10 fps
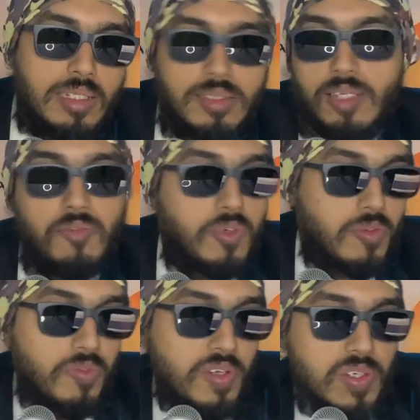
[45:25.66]
Same for
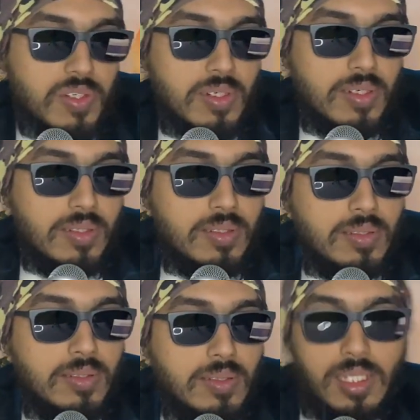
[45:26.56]
the fish.
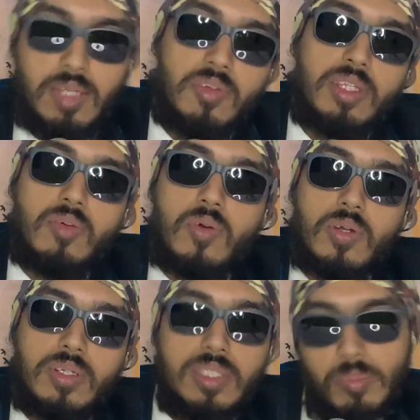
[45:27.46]
They live in the
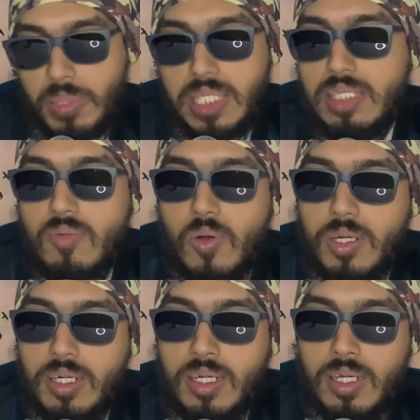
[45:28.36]
water, they breathe the
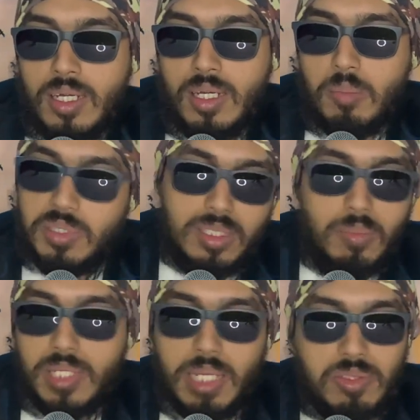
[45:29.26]
water, but
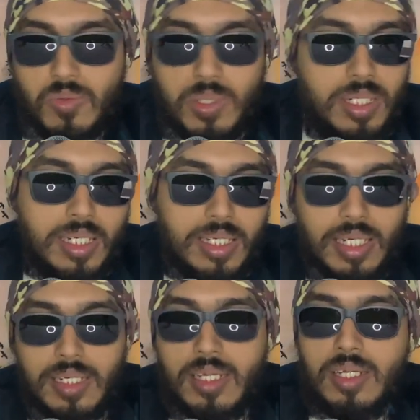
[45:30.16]
sometimes water can
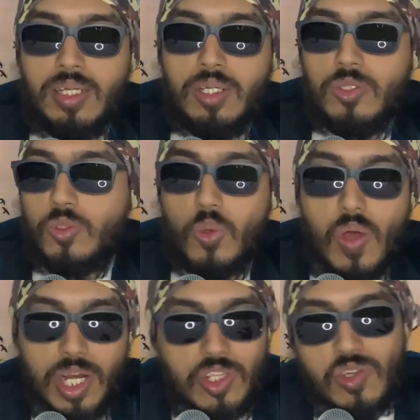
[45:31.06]
get so
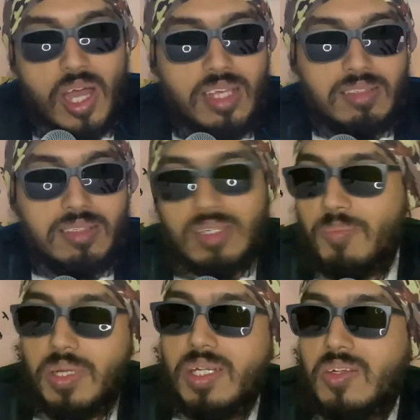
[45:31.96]
energized in
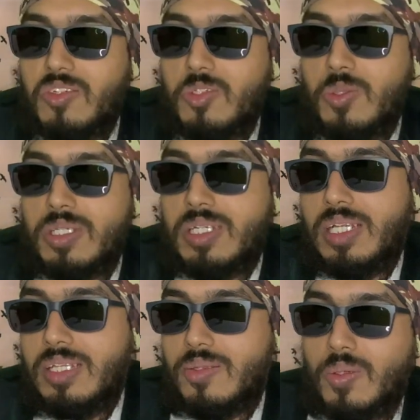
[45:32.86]
a particular situation,
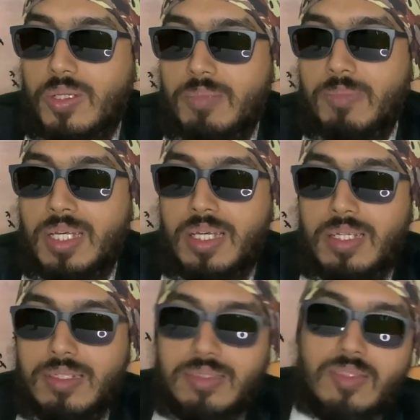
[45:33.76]
it'll throw him
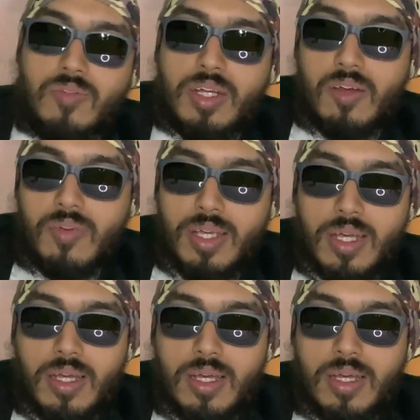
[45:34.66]
somewhere
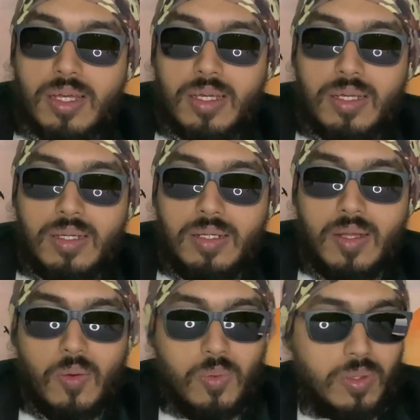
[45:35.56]
away.
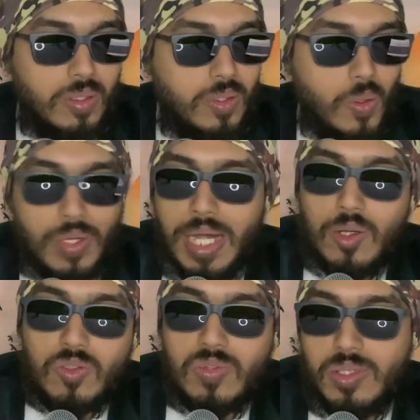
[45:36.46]
Now,
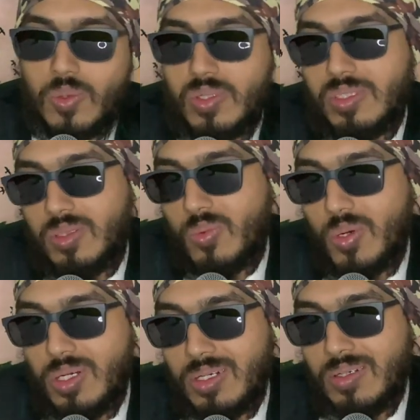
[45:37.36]
tornadoes will throw us in the
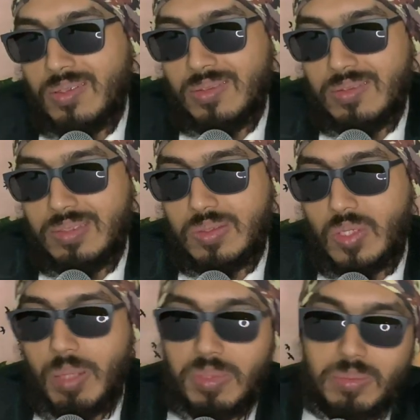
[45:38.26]
water,
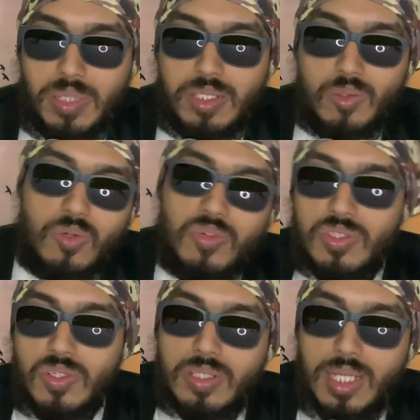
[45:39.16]
tsunamis might throw
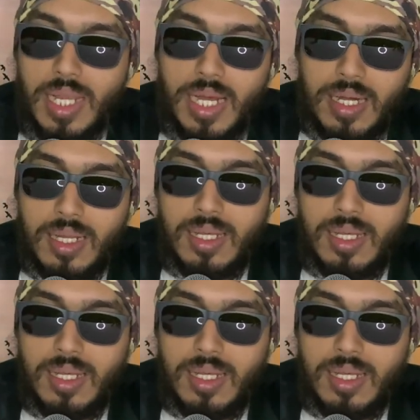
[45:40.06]
fish on the land.